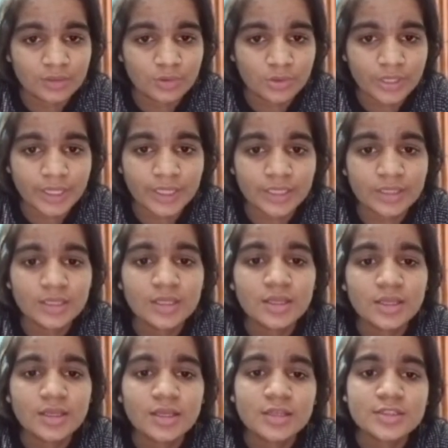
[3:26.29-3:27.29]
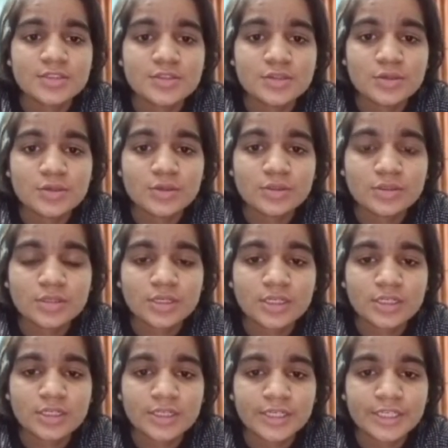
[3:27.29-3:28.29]
Okay, so
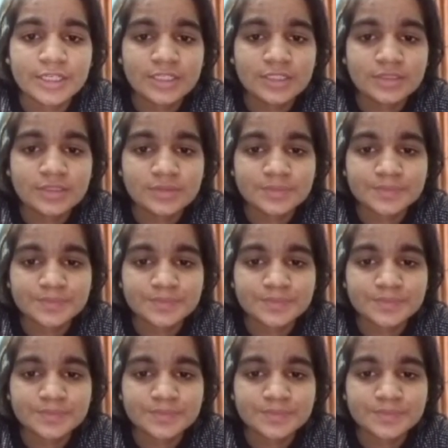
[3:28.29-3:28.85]
here